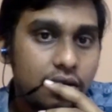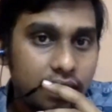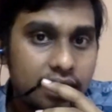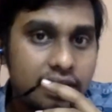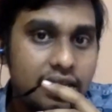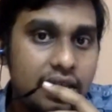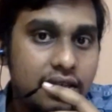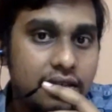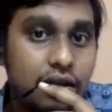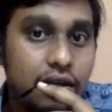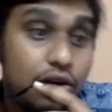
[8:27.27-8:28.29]
or the
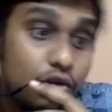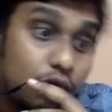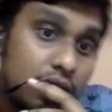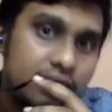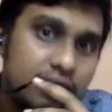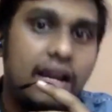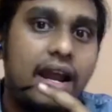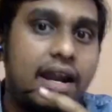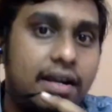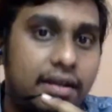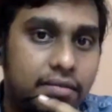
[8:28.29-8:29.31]
seas towards the land.